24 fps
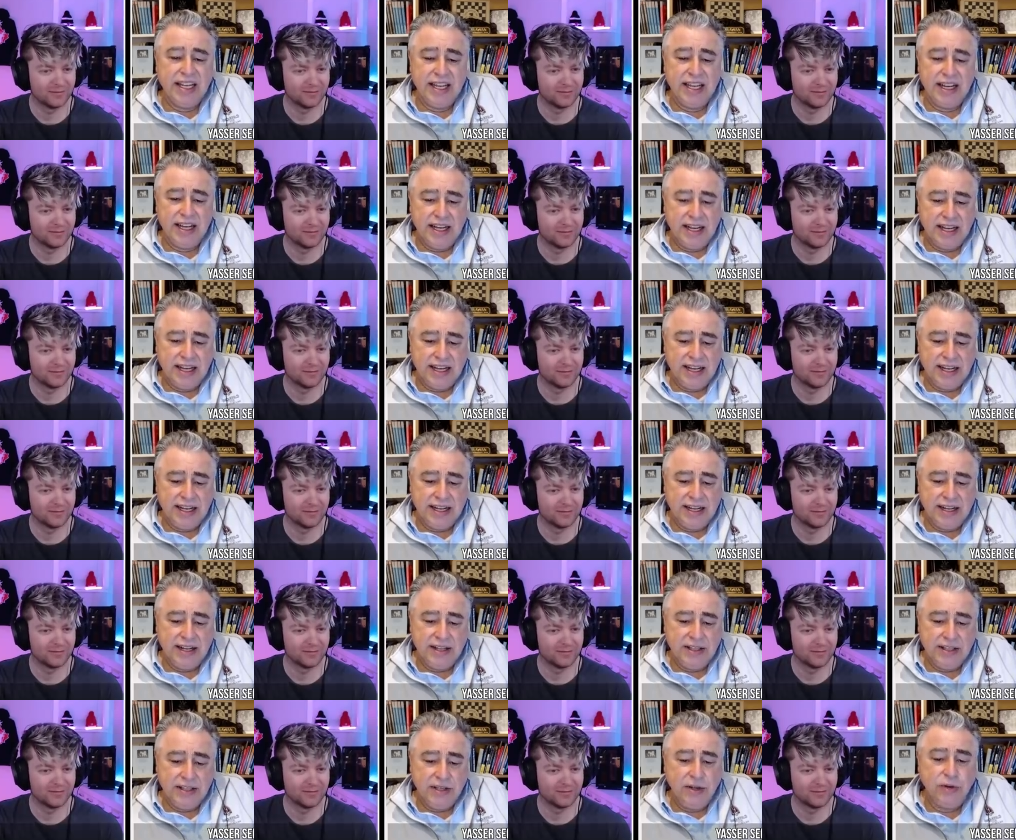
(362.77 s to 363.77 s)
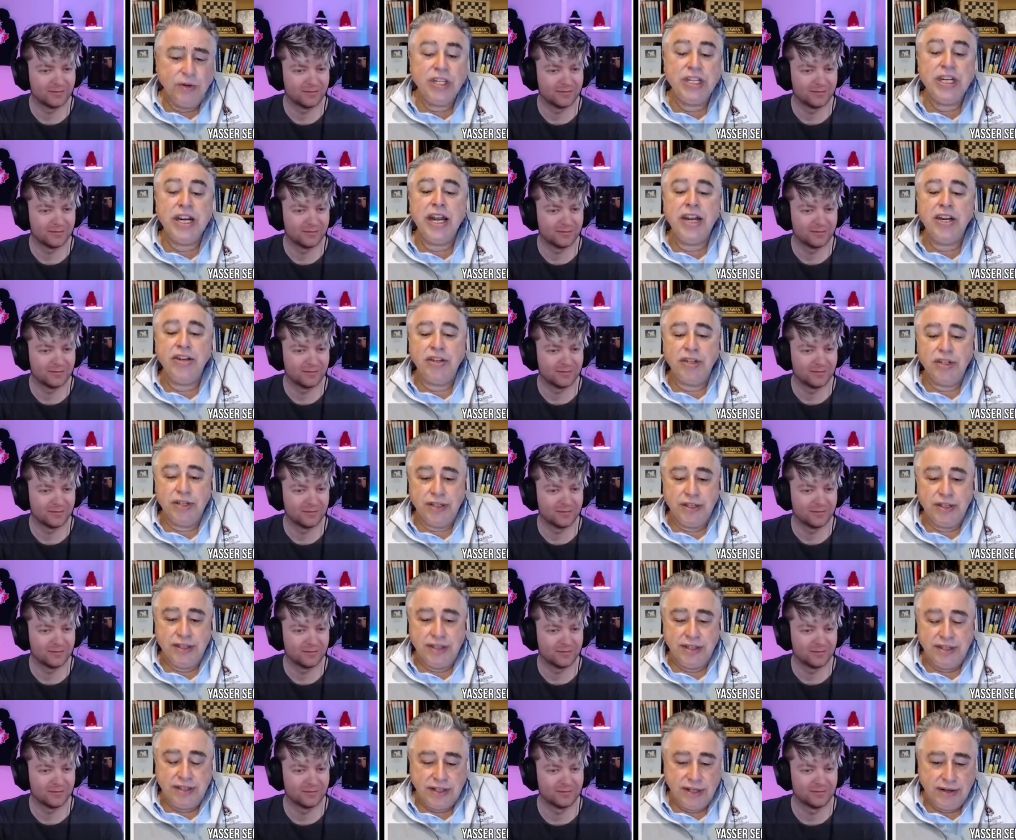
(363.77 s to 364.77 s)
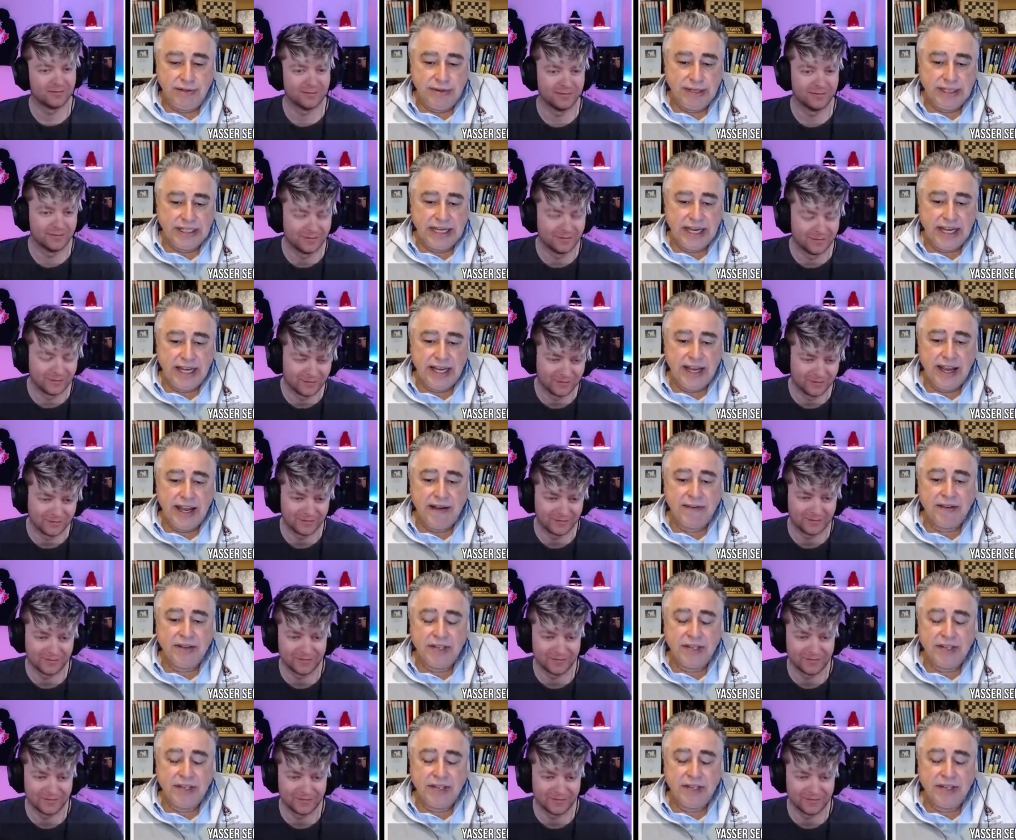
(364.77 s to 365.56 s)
Speaker 1: uh, associations, shall we say, after